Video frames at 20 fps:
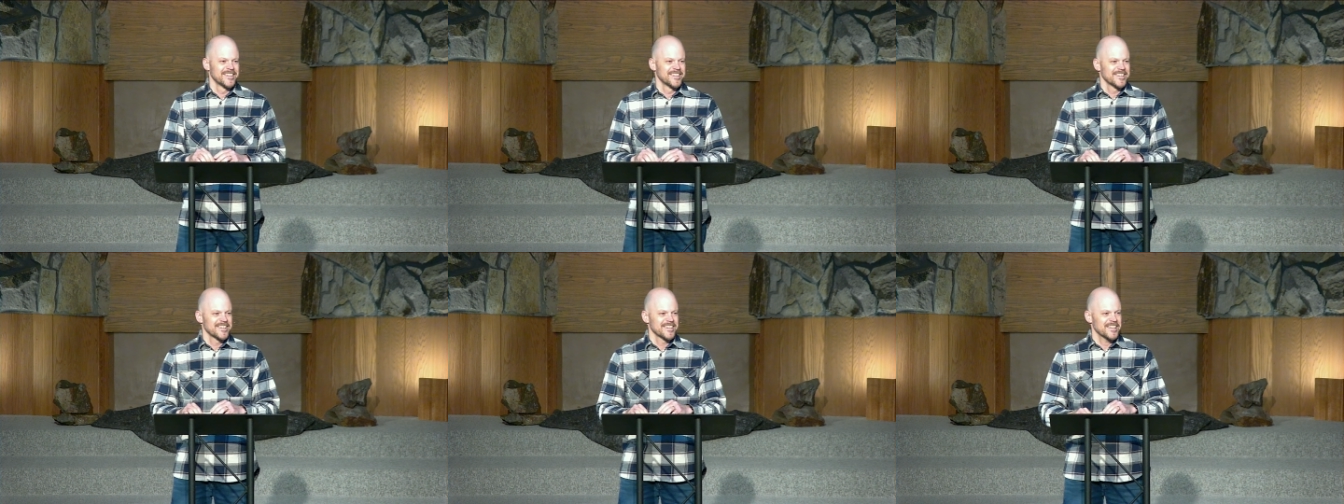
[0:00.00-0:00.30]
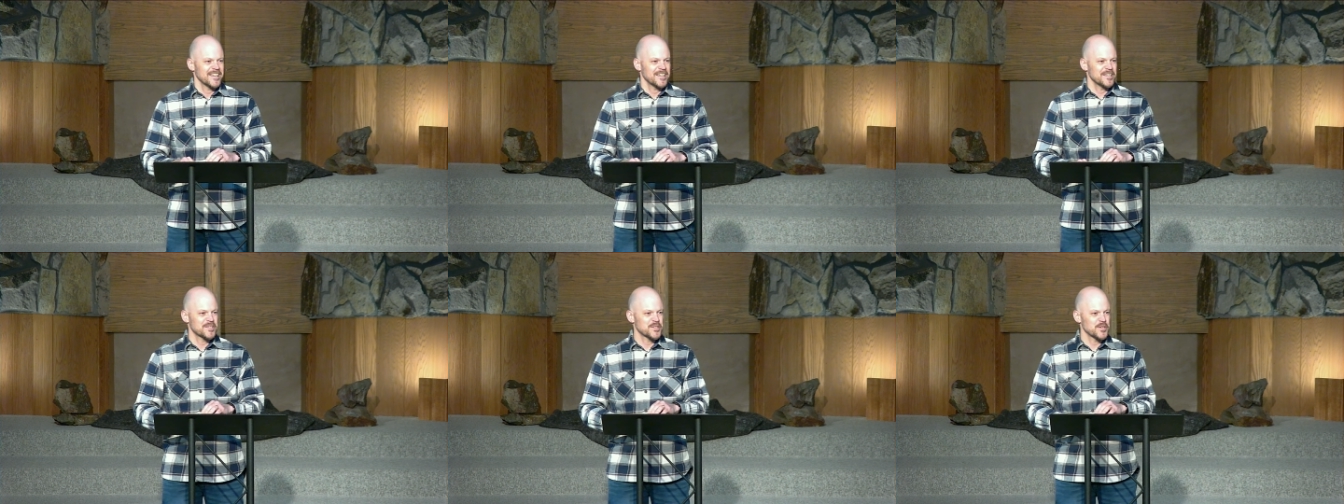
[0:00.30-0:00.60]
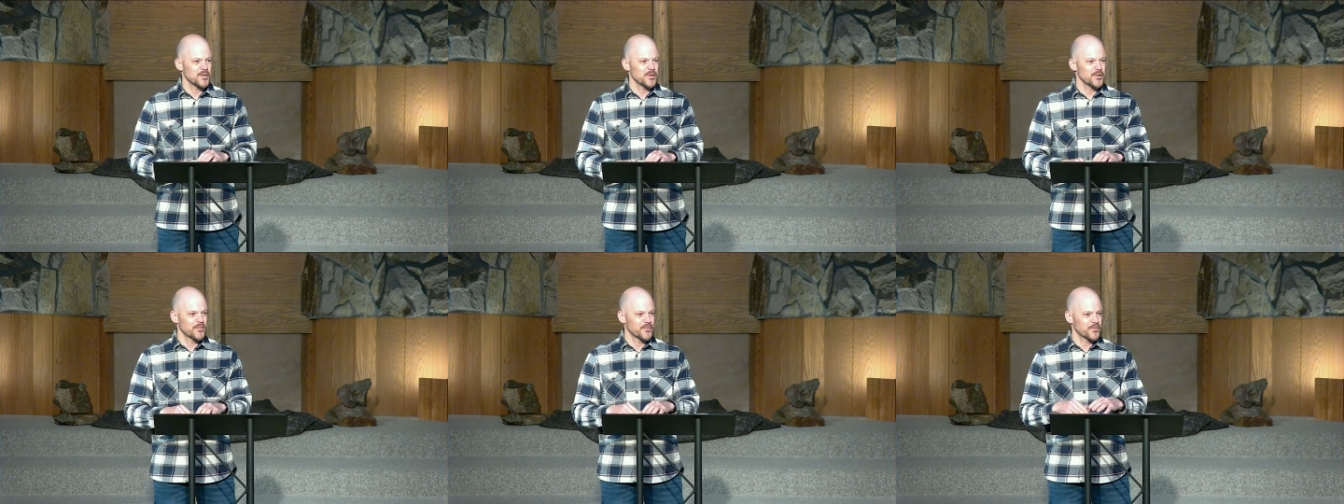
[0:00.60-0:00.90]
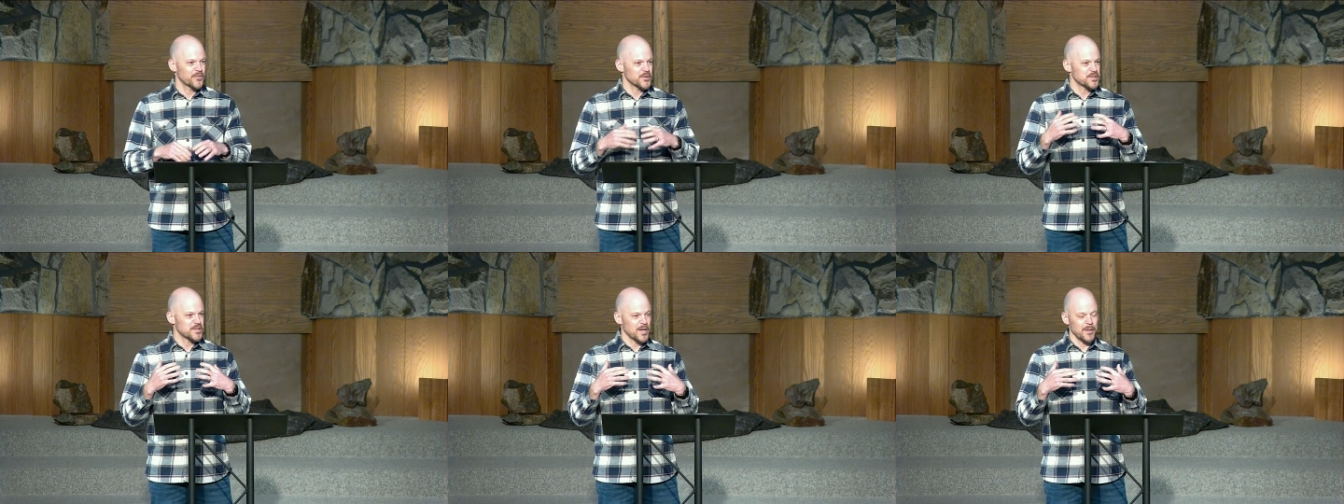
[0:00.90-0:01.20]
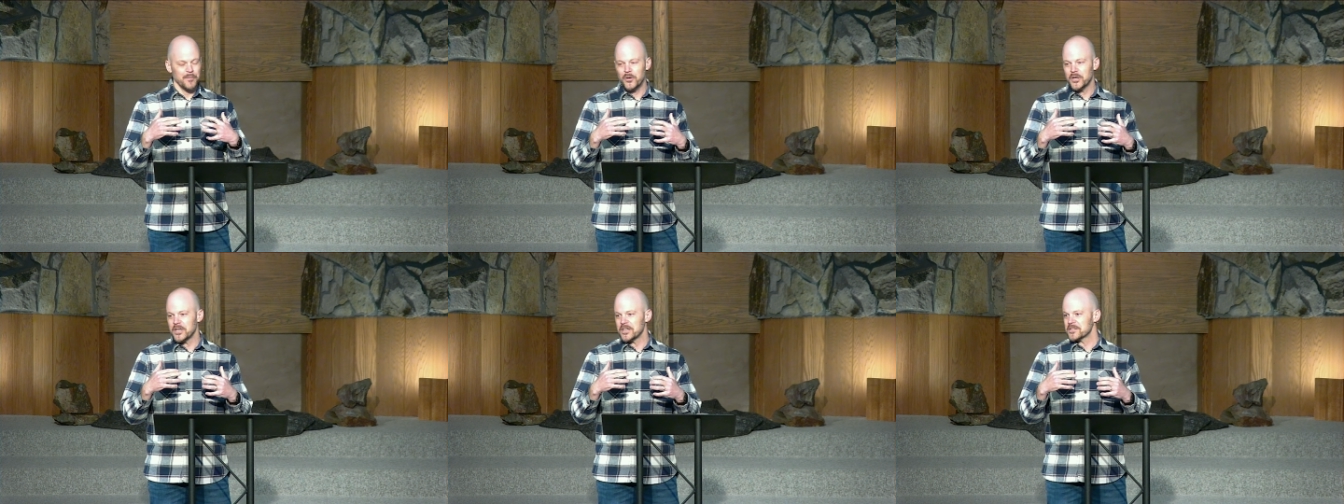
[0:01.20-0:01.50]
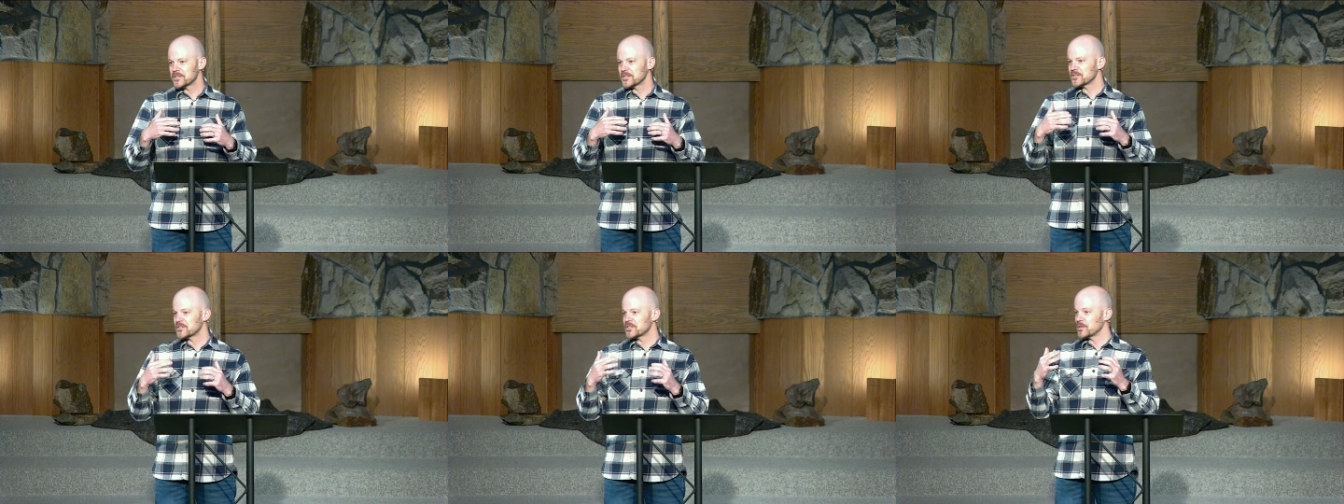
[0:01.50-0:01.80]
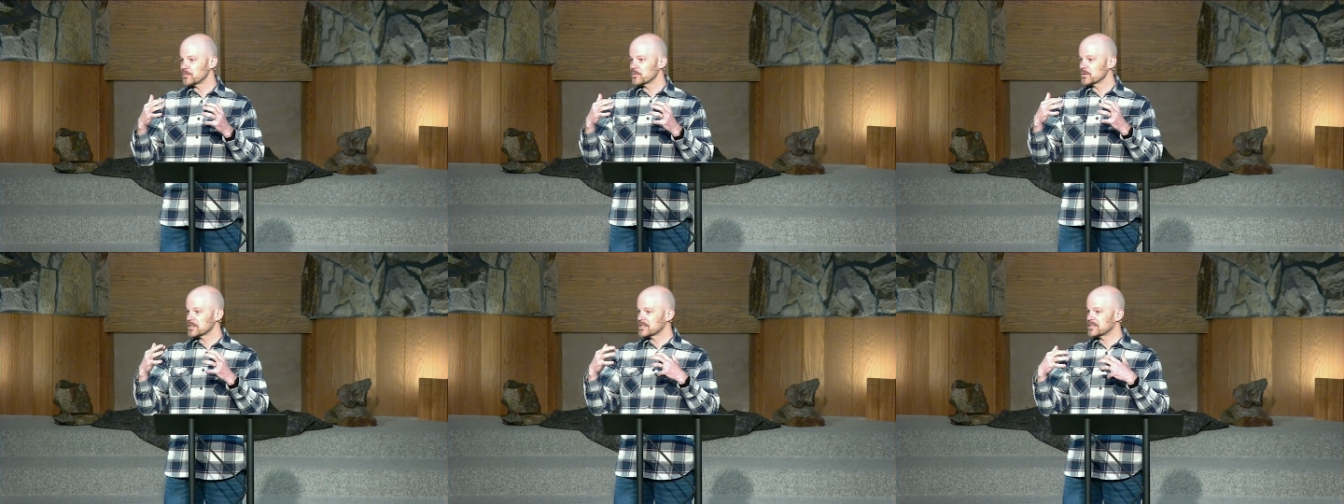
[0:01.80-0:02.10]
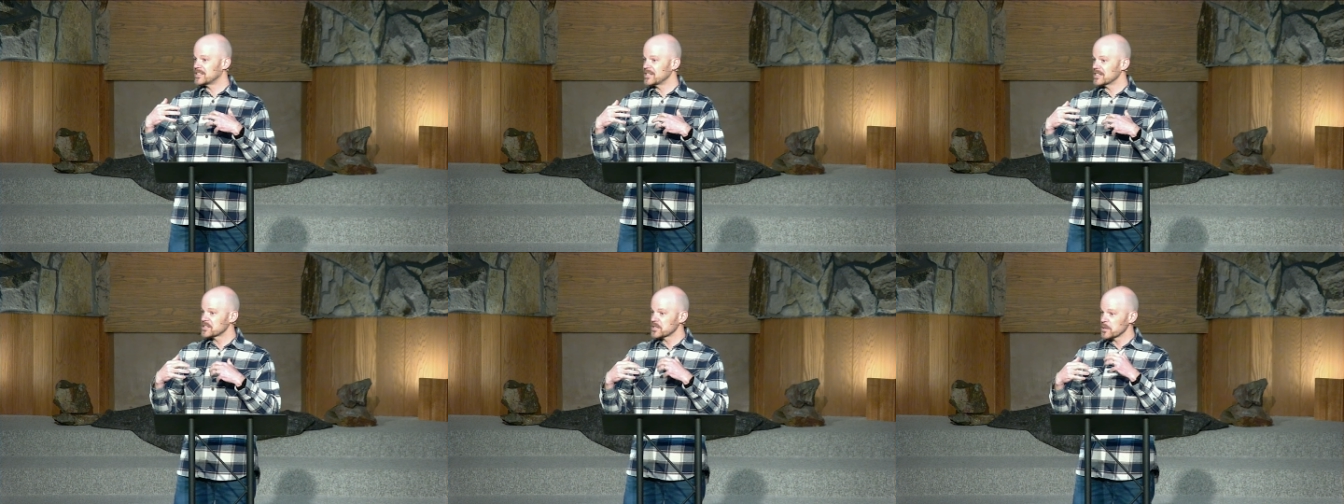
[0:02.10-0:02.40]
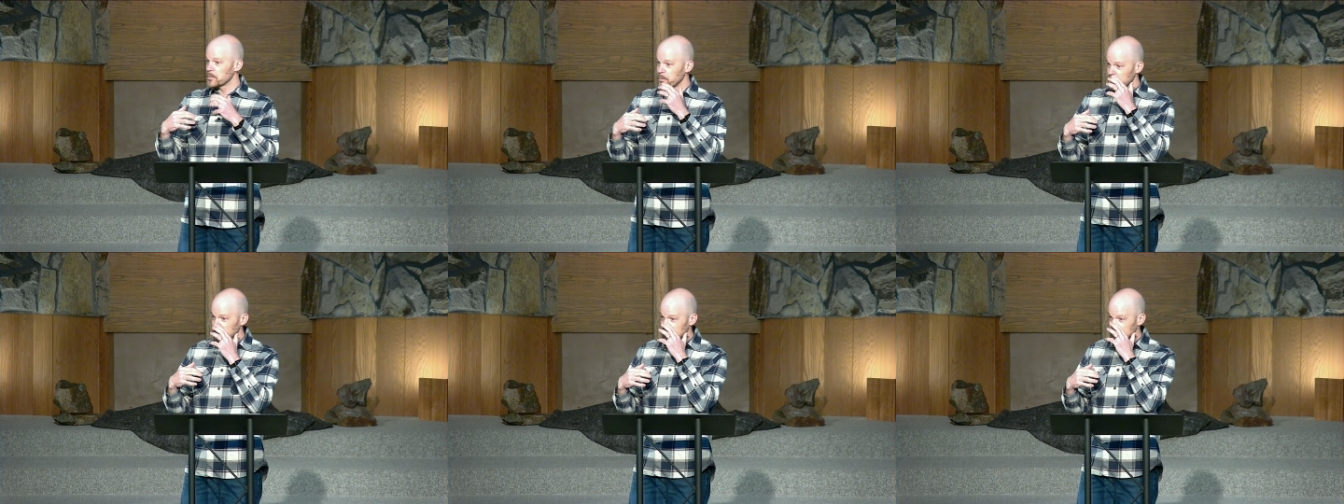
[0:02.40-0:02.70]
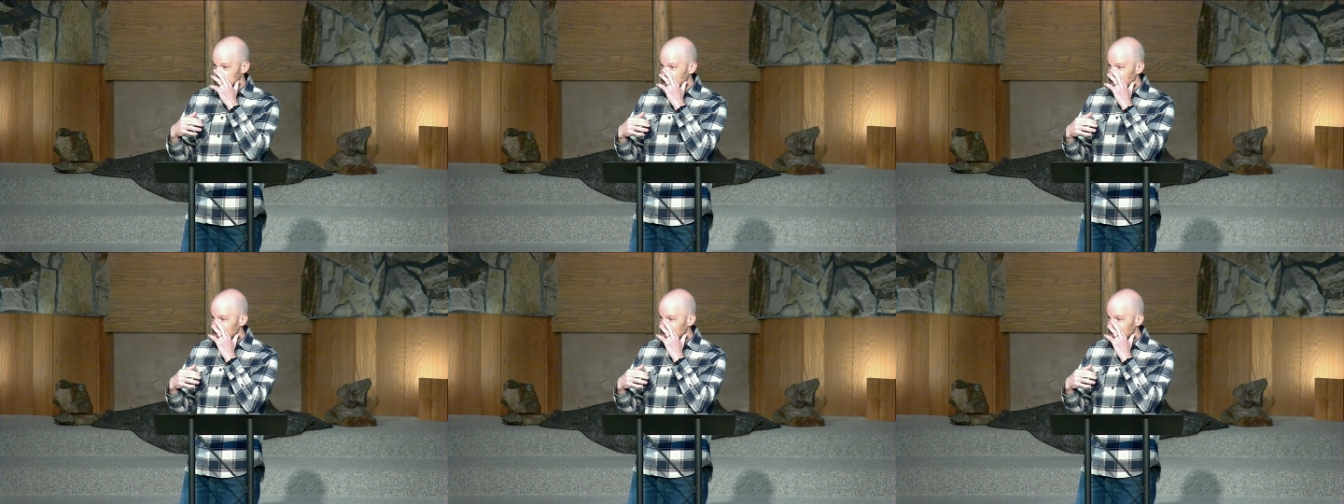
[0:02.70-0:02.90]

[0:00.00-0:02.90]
Okay, so for some reason she was disciplined.